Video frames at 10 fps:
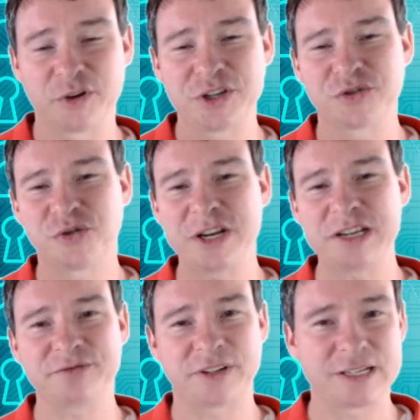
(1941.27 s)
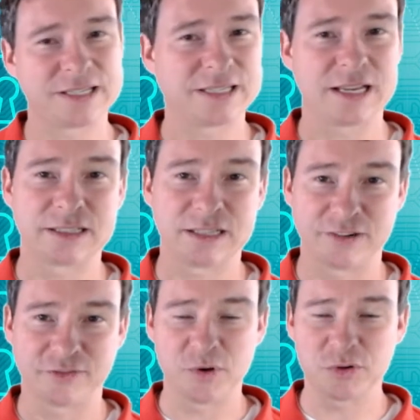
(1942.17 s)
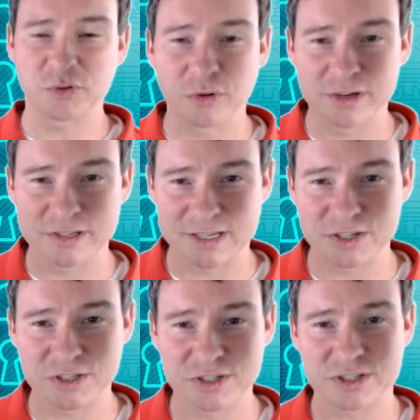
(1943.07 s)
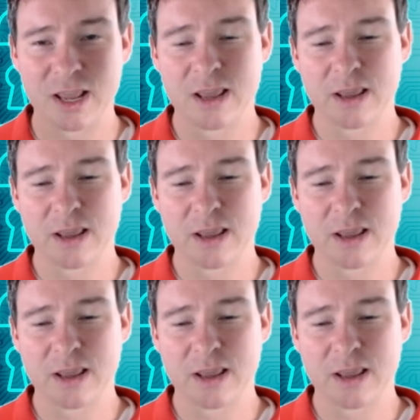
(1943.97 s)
We treat it very sensitive. For most organizations,